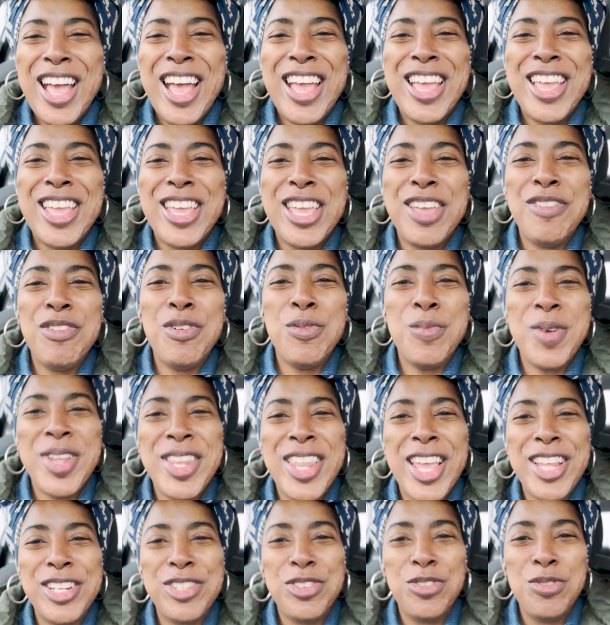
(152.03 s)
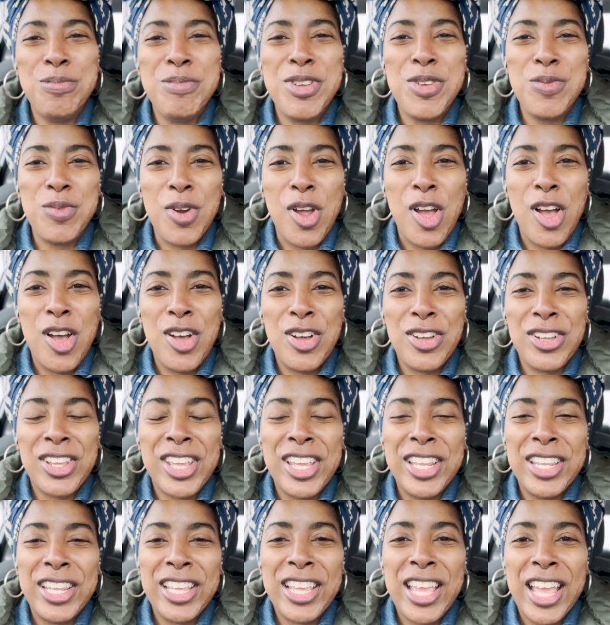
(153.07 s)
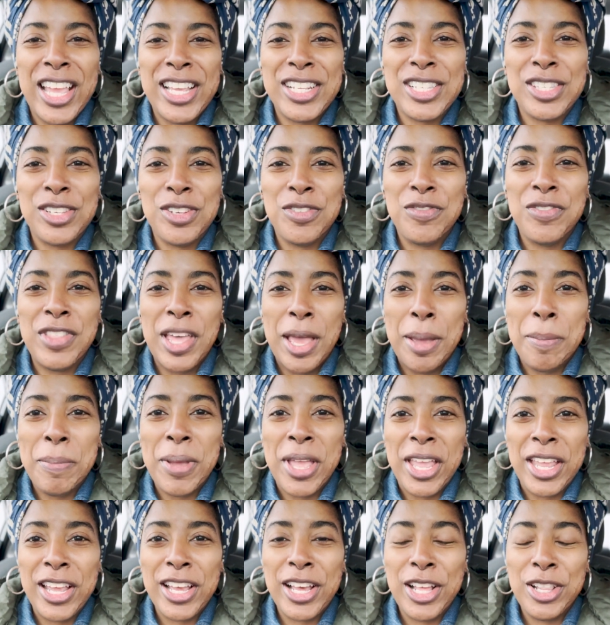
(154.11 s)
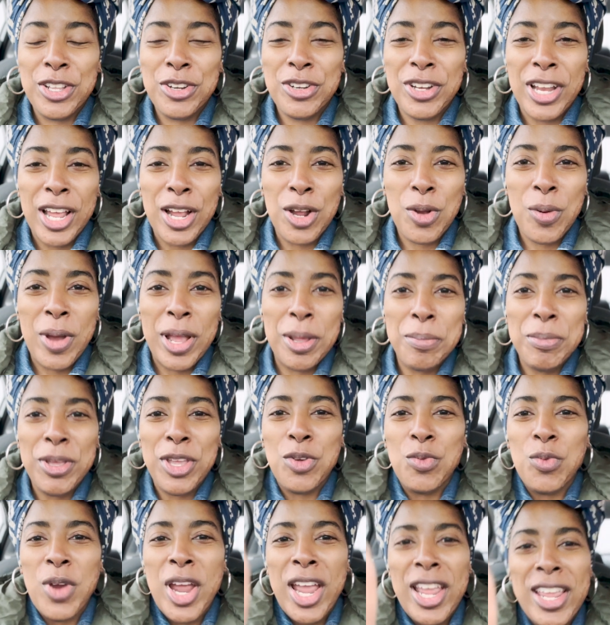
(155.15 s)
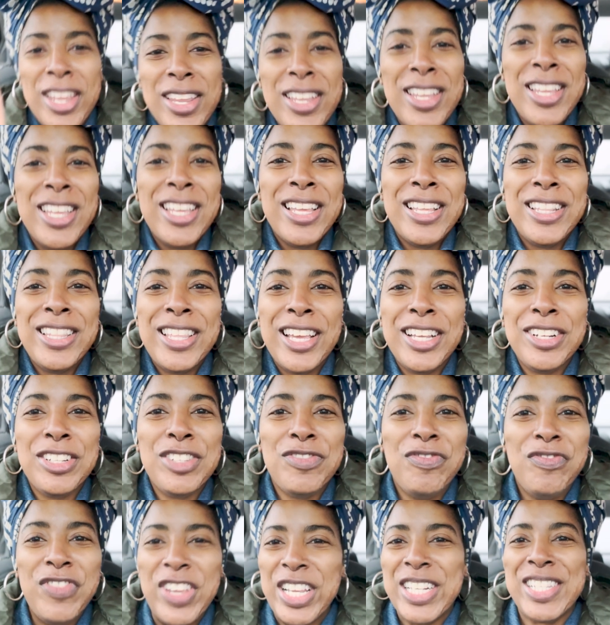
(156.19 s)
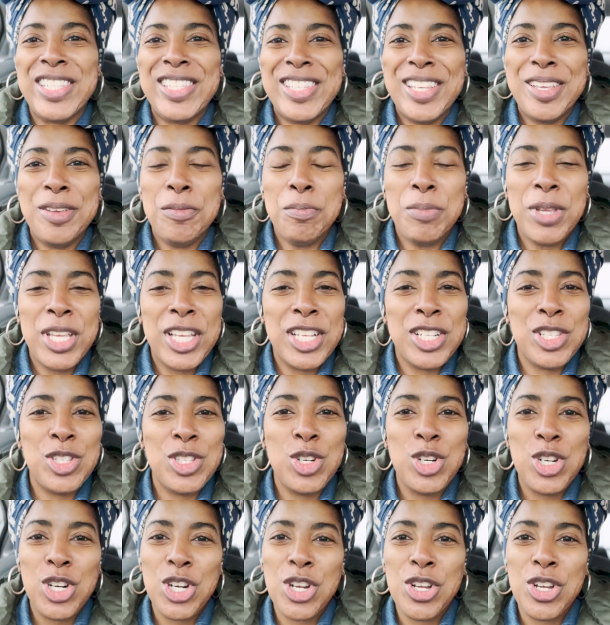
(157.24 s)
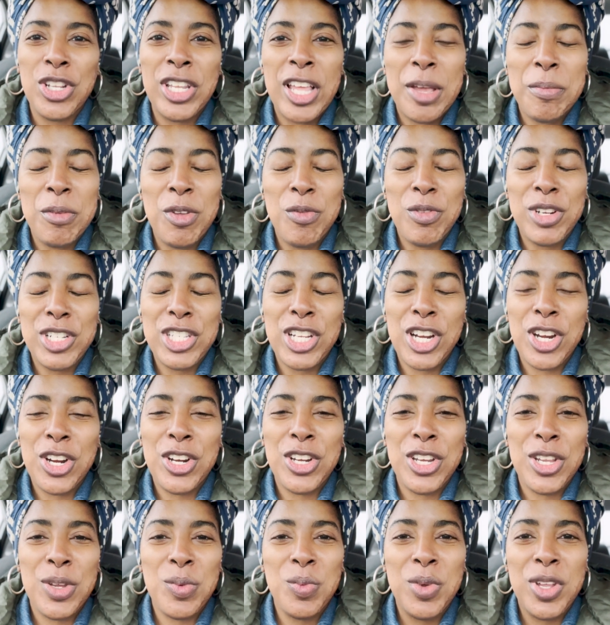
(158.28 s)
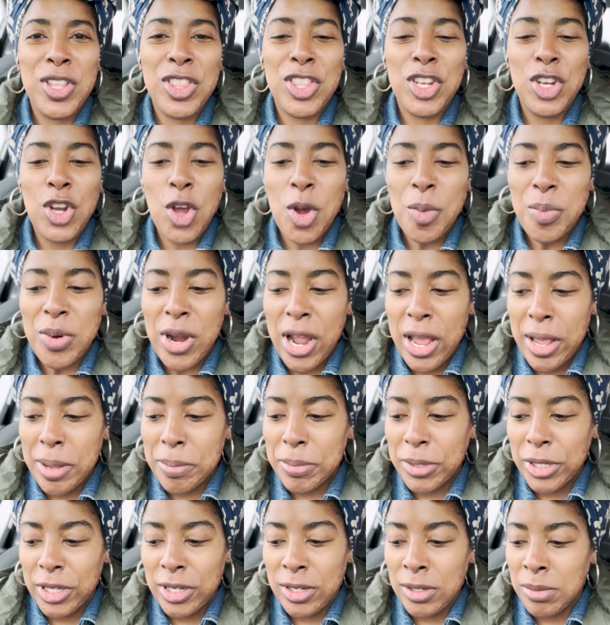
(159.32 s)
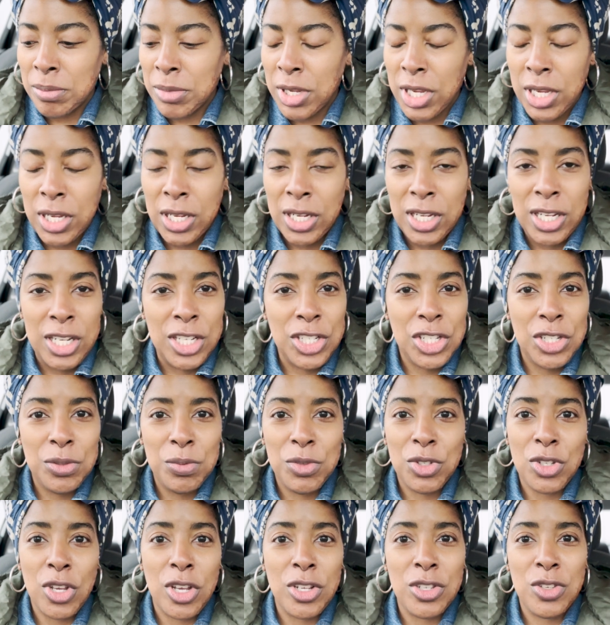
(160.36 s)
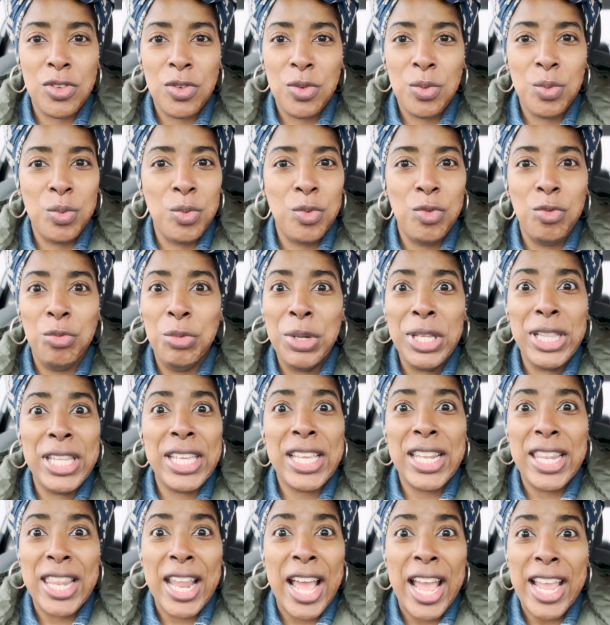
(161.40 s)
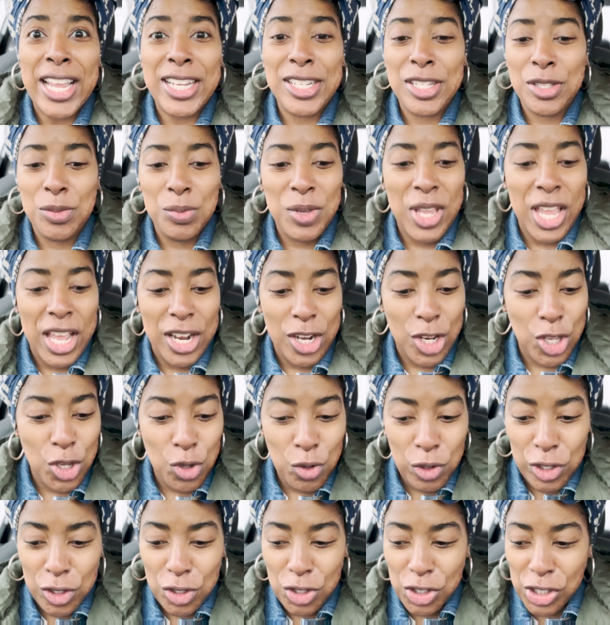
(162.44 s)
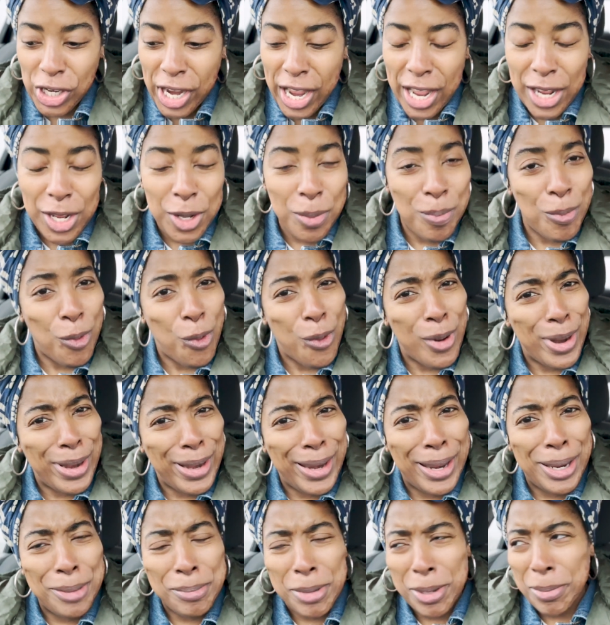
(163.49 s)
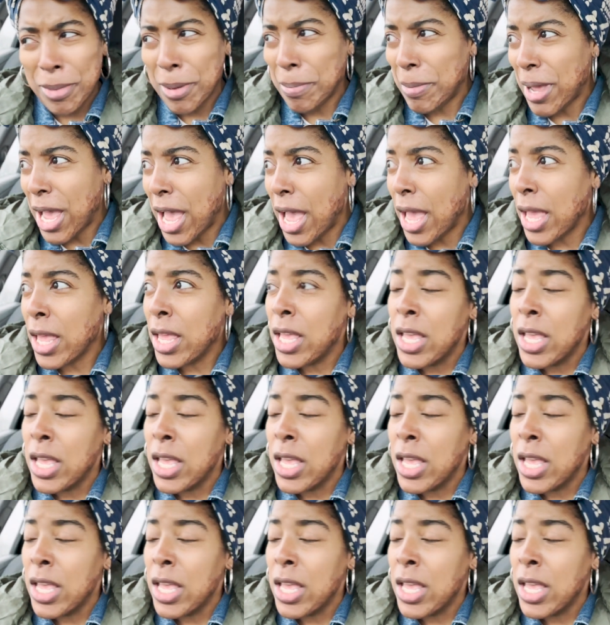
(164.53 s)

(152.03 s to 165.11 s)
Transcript: Even when they do me wrong, in the case of that paint color not quite being right, they fix it because the girl let me return it with no problem. Uh, she was also really nice. We had a cute little chat. Good morning, blah, blah, blah.